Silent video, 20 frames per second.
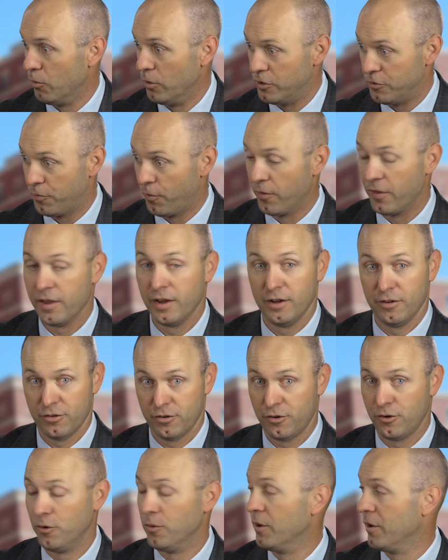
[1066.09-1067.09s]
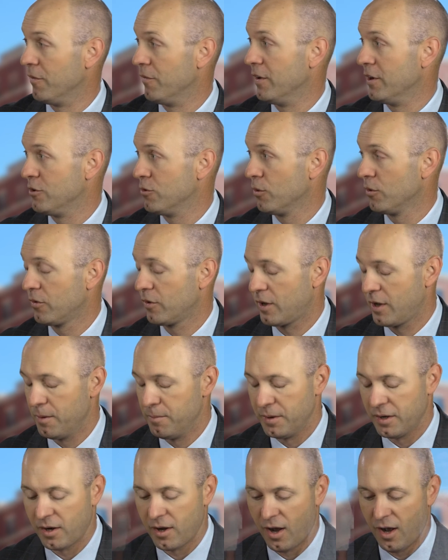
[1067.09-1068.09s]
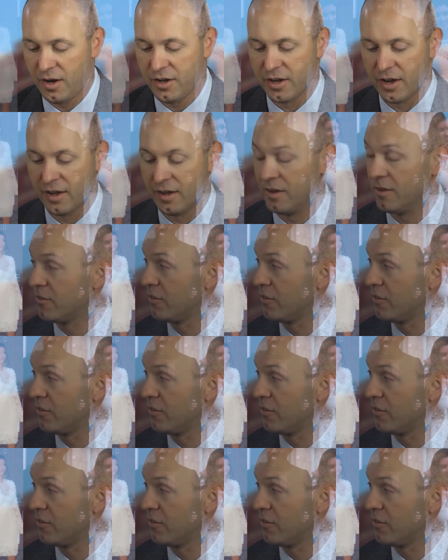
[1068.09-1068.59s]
which for these two individuals, Kim and Kanye,